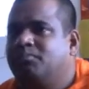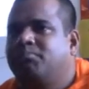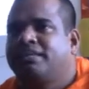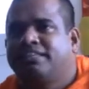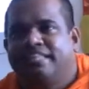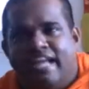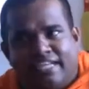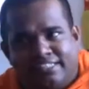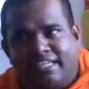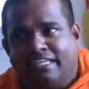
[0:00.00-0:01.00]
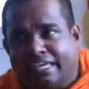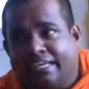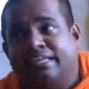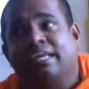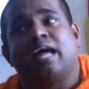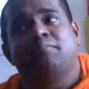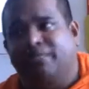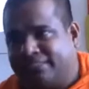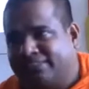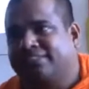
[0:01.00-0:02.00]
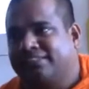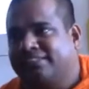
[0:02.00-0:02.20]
But there is an eternal happiness